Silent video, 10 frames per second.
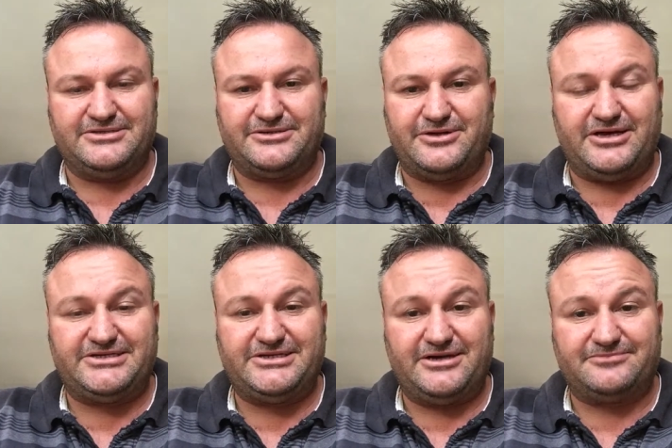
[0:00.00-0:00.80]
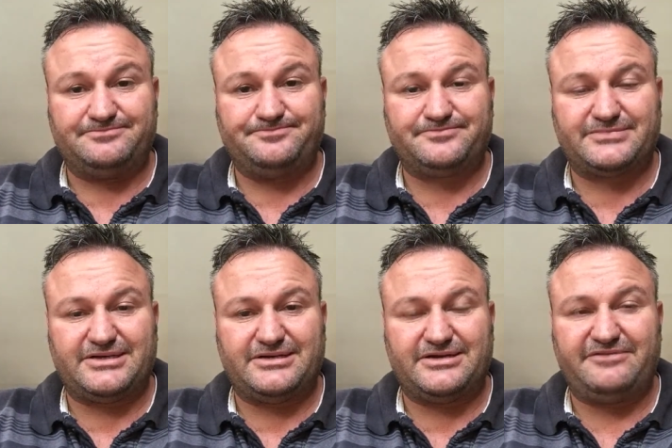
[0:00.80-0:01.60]
So guys,
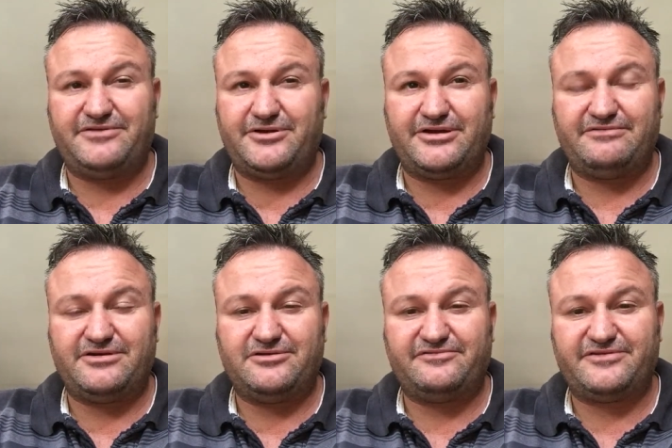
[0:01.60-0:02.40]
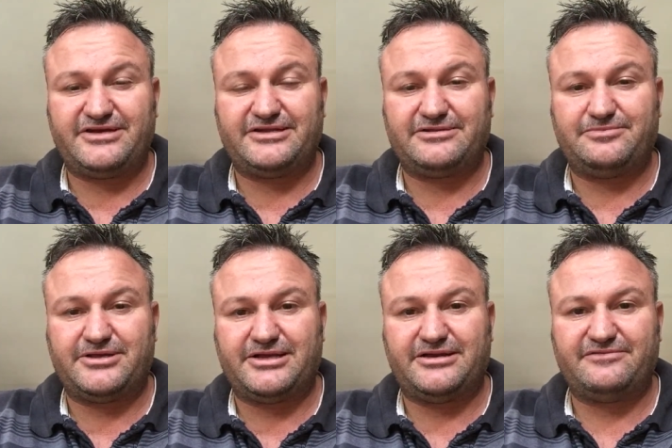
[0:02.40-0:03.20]
if you don't have a girlfriend
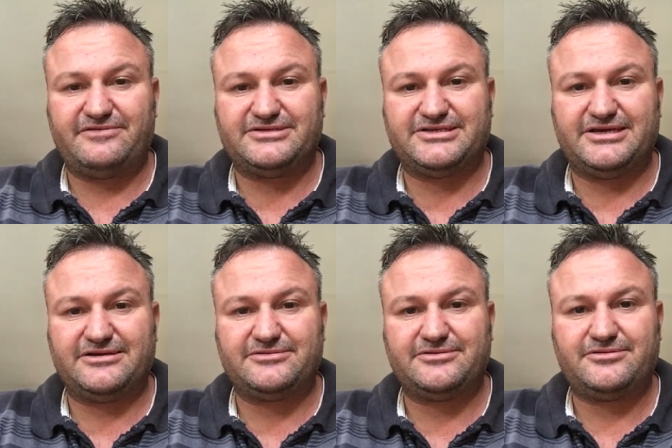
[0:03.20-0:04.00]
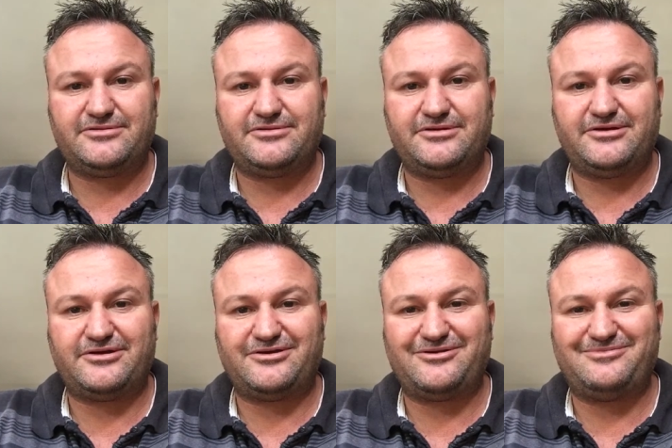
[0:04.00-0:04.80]
by the end of this year, you
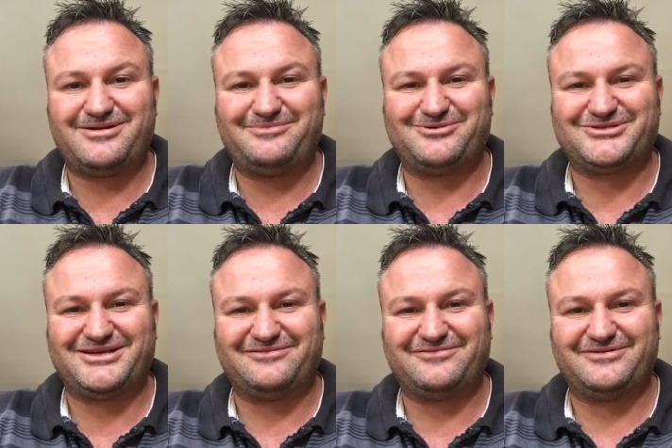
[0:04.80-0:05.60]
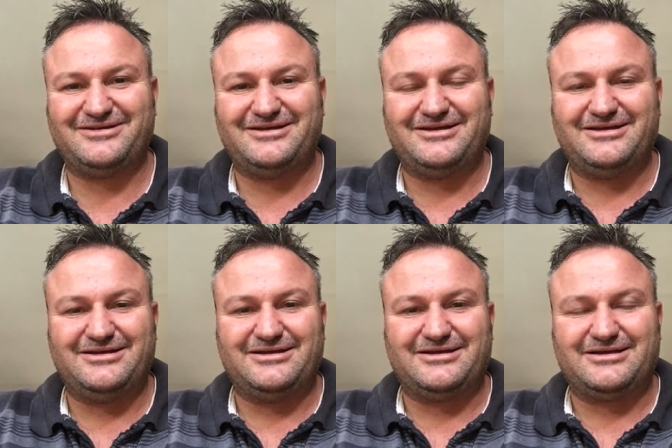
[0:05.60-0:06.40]
can only blame yourself.
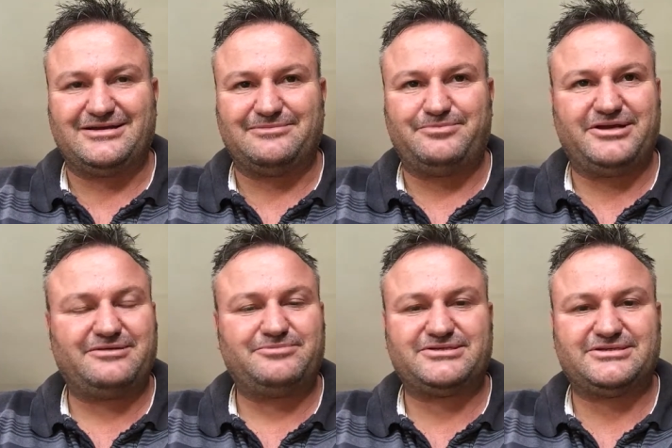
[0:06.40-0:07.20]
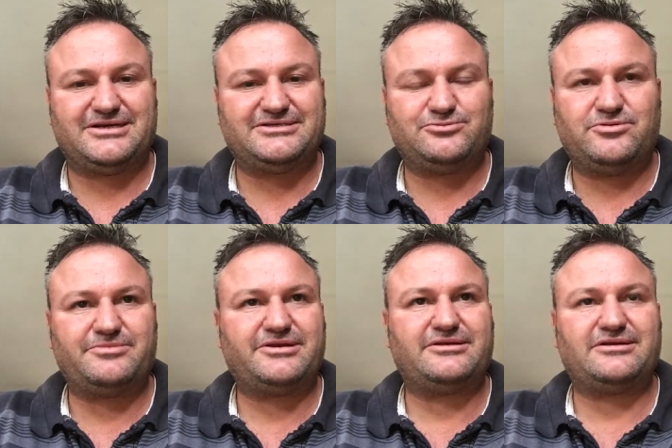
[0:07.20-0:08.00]
Pickup is nice.
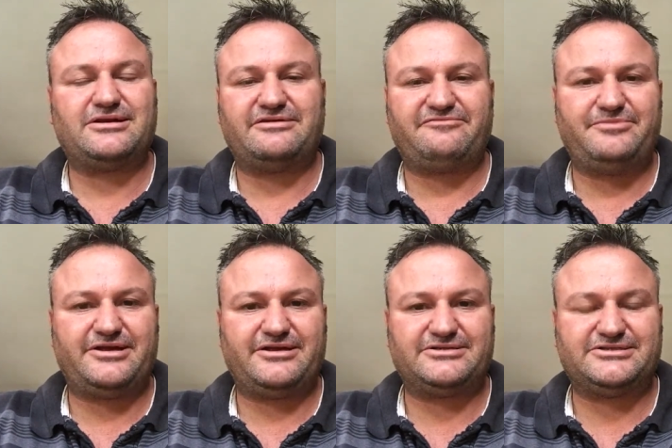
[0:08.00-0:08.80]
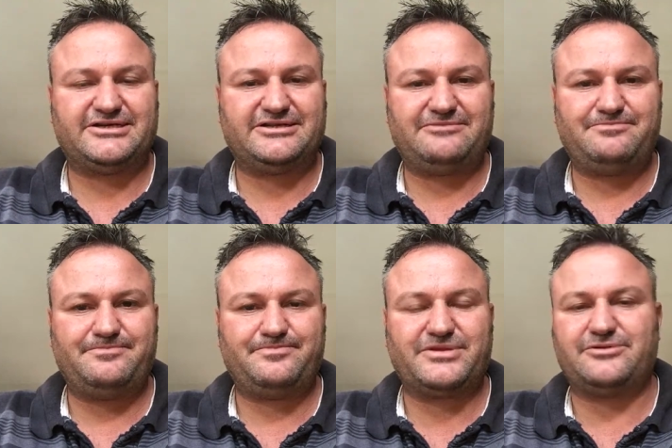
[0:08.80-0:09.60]
Women love being chat up.
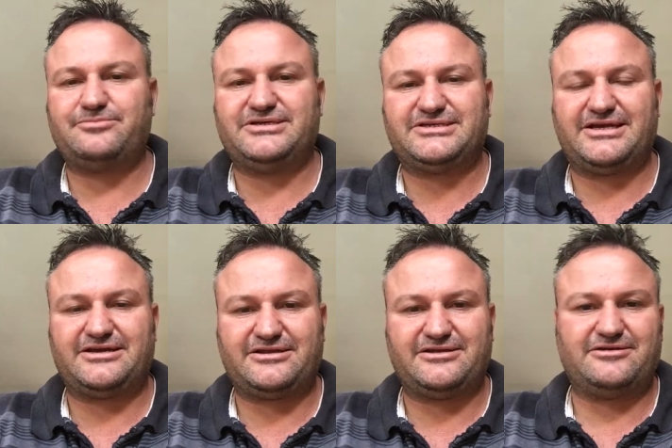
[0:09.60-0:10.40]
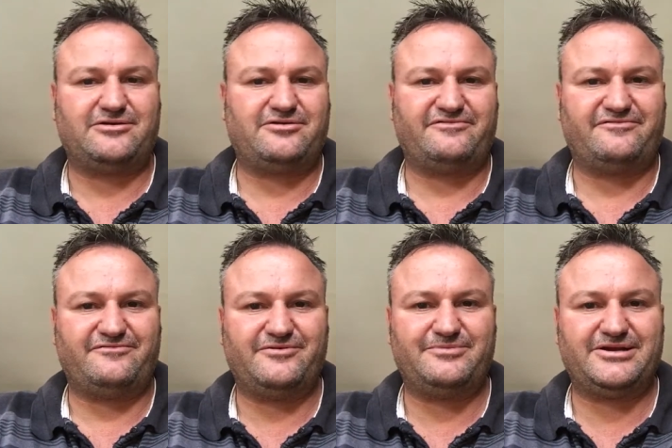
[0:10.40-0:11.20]
Don't be scared of
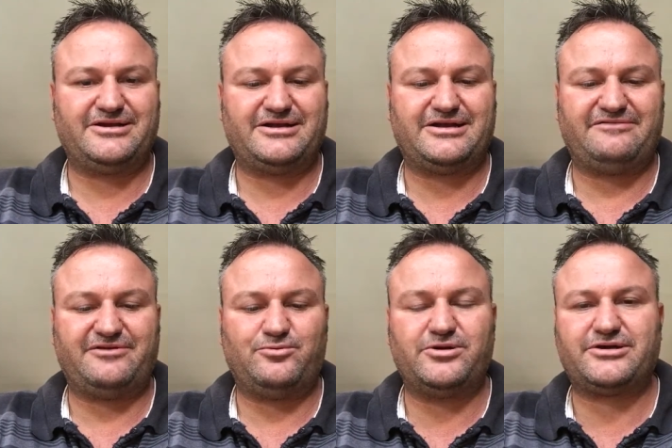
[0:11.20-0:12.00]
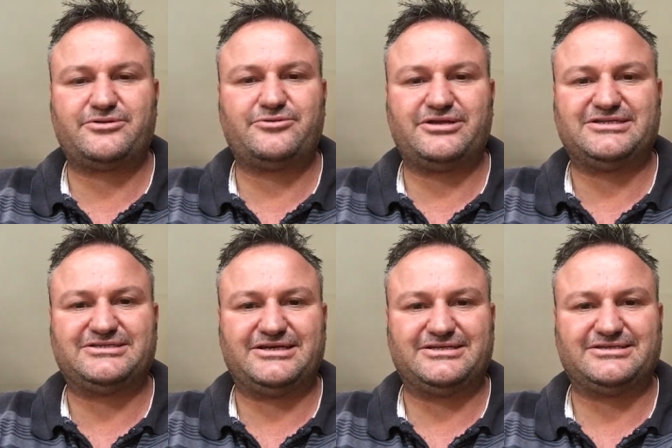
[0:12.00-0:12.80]
women. And if you work through
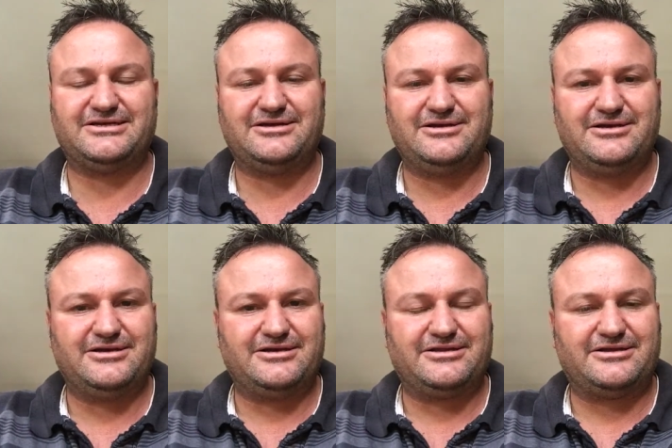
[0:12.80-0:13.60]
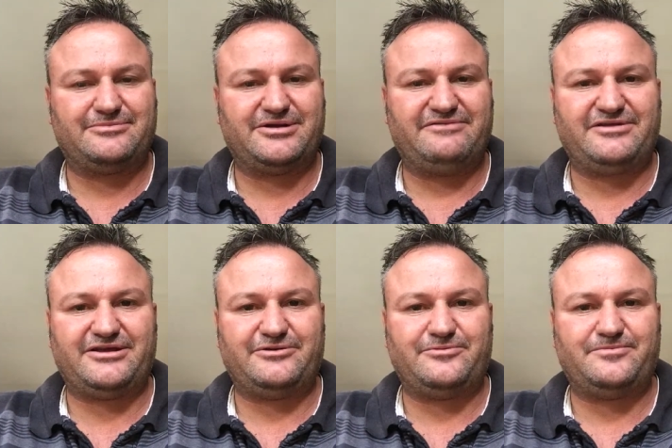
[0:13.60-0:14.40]
these things that I'm
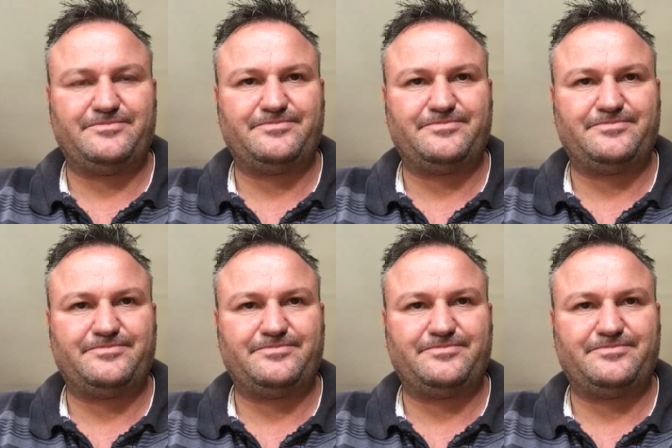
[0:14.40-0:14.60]
giving you,